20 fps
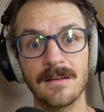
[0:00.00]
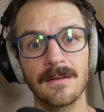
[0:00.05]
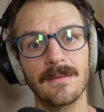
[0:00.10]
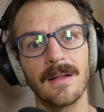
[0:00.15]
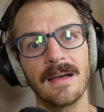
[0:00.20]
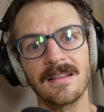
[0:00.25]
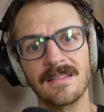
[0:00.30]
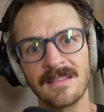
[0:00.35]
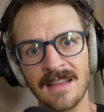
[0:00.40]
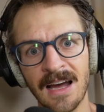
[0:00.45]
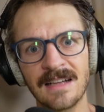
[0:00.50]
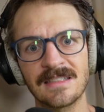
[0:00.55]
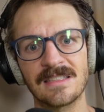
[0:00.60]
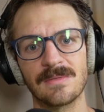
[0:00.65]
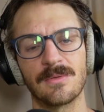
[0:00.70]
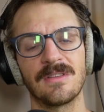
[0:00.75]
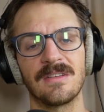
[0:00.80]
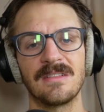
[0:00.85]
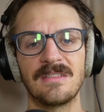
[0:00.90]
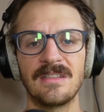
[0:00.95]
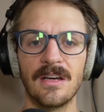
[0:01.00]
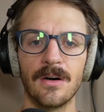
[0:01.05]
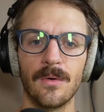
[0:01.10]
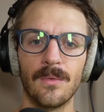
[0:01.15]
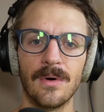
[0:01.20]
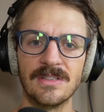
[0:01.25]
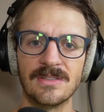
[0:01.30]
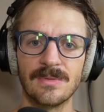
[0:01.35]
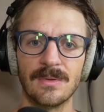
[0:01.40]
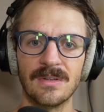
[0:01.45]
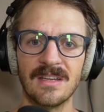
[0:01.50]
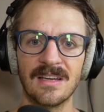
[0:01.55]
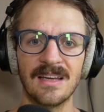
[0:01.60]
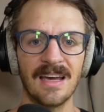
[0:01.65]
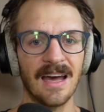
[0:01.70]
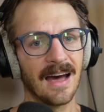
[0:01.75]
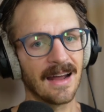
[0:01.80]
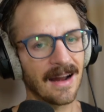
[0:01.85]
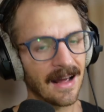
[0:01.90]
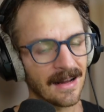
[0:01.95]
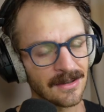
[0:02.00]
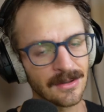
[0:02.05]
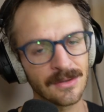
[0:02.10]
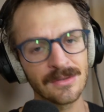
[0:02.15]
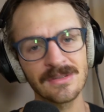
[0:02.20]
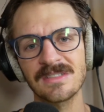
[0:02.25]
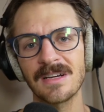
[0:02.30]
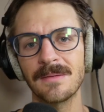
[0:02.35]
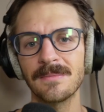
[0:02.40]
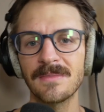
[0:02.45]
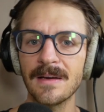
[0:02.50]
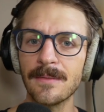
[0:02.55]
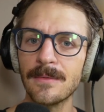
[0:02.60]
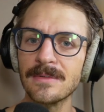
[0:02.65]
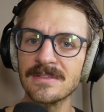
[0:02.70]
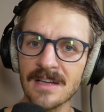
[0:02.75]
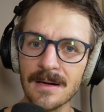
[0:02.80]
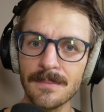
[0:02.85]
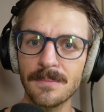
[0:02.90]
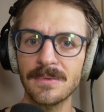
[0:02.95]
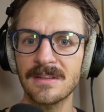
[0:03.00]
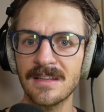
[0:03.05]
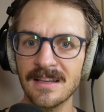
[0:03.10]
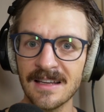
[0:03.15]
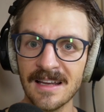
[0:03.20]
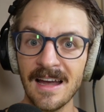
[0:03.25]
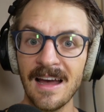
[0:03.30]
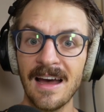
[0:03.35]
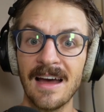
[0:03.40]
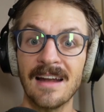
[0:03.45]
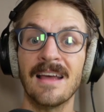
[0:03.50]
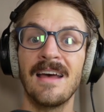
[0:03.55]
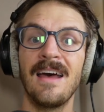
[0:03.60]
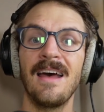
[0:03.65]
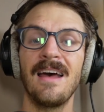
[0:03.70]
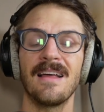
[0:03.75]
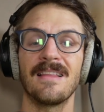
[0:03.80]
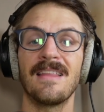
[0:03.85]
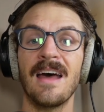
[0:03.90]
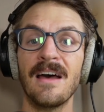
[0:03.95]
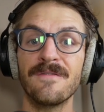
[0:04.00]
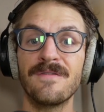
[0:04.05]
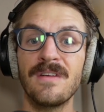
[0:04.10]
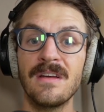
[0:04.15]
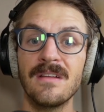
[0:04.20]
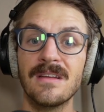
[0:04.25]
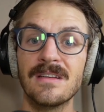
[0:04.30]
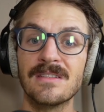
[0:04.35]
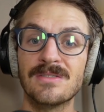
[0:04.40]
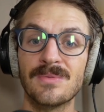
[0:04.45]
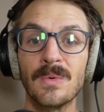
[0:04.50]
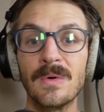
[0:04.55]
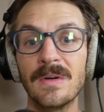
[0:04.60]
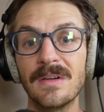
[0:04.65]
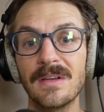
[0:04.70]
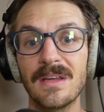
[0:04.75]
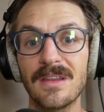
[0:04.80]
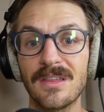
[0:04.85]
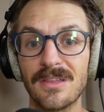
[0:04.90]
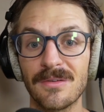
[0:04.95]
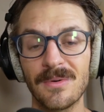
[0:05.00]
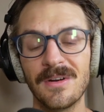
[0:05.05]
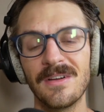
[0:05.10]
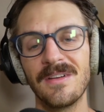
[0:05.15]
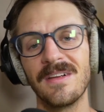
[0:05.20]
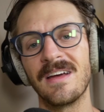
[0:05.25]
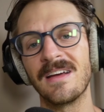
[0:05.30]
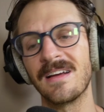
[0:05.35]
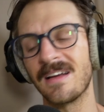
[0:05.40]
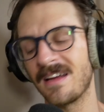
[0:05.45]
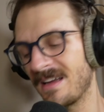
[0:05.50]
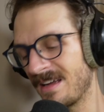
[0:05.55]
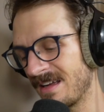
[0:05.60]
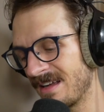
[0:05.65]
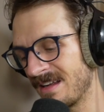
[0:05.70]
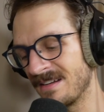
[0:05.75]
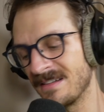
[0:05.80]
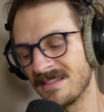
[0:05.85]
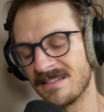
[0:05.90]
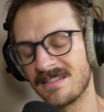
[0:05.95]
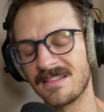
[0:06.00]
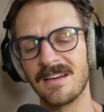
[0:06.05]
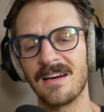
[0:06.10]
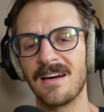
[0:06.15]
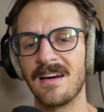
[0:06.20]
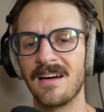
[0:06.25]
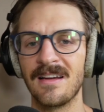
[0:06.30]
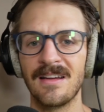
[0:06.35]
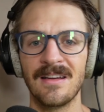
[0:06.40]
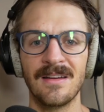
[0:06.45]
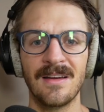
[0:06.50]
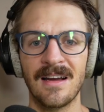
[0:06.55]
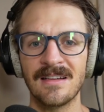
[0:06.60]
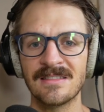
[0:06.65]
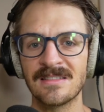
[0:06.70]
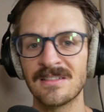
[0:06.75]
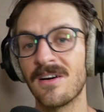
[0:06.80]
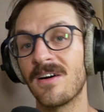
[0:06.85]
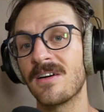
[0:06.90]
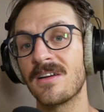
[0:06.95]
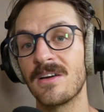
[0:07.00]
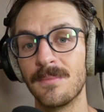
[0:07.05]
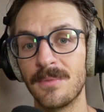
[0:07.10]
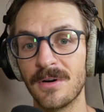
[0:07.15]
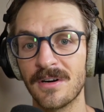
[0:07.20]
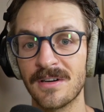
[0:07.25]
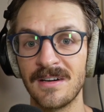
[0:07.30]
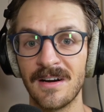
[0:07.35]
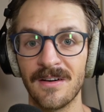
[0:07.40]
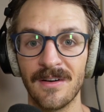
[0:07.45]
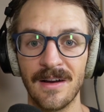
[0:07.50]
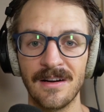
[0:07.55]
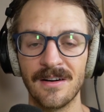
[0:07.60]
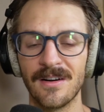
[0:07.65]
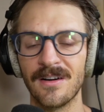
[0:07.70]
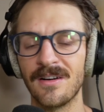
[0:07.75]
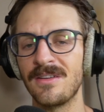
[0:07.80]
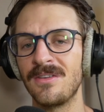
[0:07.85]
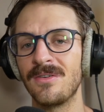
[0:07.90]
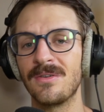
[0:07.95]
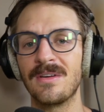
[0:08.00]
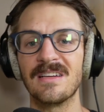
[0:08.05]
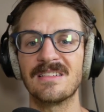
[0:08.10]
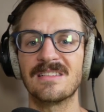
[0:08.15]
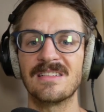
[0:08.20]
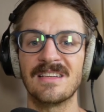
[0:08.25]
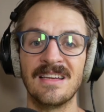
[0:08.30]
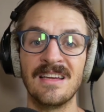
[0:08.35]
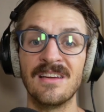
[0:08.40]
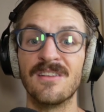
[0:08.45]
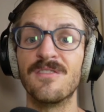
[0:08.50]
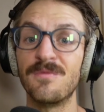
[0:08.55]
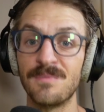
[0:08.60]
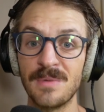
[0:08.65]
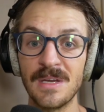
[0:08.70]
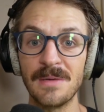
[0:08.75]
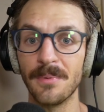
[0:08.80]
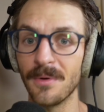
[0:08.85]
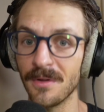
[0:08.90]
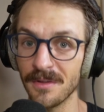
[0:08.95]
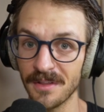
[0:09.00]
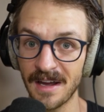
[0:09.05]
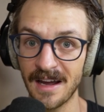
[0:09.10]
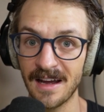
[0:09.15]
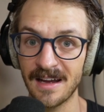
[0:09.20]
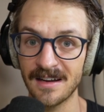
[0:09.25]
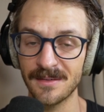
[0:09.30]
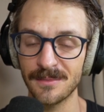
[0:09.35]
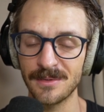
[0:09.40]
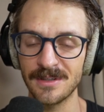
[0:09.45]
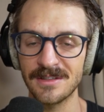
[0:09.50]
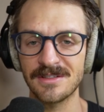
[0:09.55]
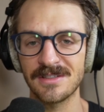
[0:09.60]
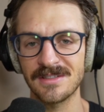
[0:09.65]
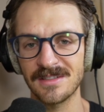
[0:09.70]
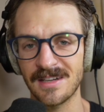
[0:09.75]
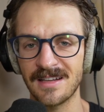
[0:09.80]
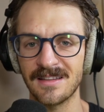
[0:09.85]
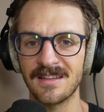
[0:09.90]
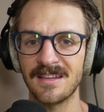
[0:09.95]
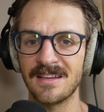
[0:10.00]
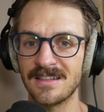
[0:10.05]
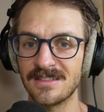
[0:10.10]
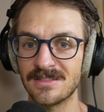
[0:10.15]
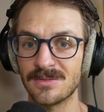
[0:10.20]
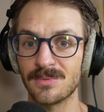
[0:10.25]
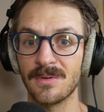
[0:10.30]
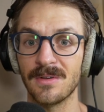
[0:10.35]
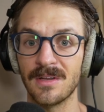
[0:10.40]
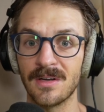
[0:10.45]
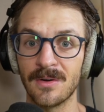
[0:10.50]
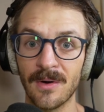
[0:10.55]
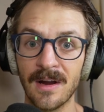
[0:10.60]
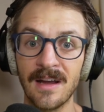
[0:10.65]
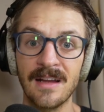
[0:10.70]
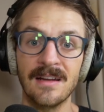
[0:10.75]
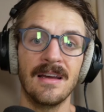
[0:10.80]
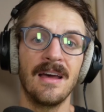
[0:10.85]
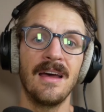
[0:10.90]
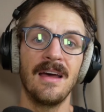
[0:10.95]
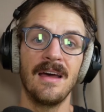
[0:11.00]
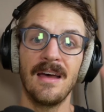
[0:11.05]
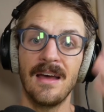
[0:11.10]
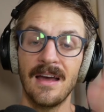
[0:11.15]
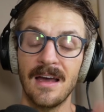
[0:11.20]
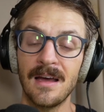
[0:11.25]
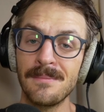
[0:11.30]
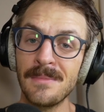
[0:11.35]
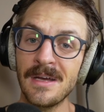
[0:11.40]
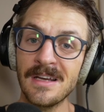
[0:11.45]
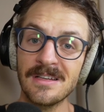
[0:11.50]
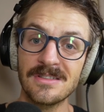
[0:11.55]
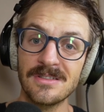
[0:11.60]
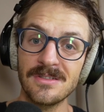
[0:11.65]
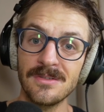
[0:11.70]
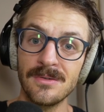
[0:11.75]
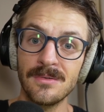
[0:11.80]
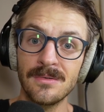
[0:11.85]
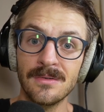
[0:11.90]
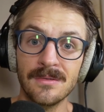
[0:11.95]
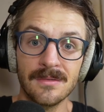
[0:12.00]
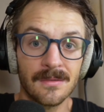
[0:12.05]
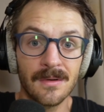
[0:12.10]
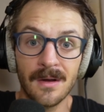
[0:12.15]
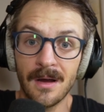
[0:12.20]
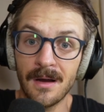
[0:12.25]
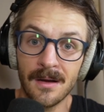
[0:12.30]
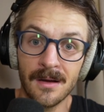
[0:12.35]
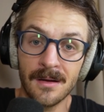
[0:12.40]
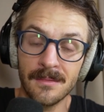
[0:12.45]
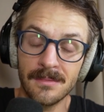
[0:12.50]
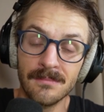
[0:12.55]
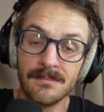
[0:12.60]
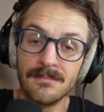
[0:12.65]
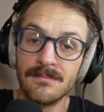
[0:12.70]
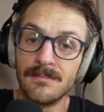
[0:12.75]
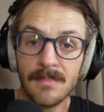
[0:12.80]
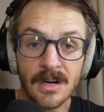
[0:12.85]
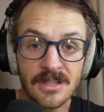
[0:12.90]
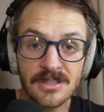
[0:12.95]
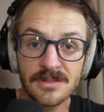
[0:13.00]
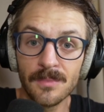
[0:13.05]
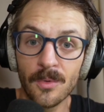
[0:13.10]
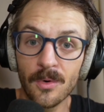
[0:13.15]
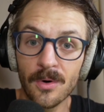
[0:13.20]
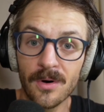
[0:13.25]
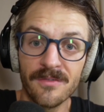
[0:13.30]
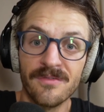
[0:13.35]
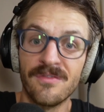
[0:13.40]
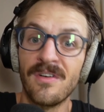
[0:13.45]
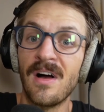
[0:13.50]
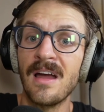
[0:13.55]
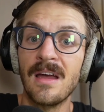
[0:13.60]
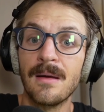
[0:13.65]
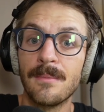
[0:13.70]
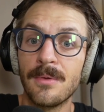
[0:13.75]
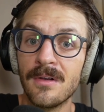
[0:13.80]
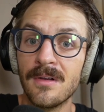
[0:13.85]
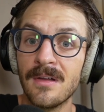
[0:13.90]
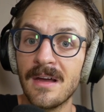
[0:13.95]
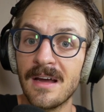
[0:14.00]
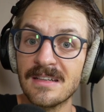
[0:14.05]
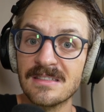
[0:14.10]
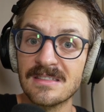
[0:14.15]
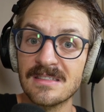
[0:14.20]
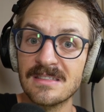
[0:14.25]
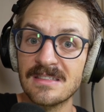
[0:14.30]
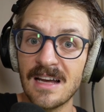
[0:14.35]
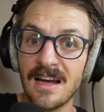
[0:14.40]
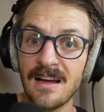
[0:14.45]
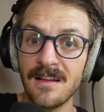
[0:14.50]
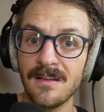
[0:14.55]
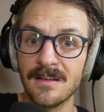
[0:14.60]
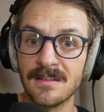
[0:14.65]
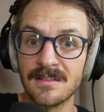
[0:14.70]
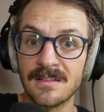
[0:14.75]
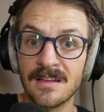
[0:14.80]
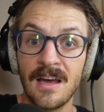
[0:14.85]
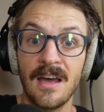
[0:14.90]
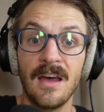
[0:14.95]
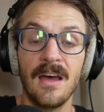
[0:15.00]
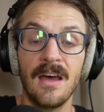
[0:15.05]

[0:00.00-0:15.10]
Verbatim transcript: they're like, that's what the deal was with the cat. I knew something was up with the cat. That feeling's really thrilling. And uh, as an audiobook narrator, you get to give people that, which I think is really great. It makes you uh, much more viable as a talent.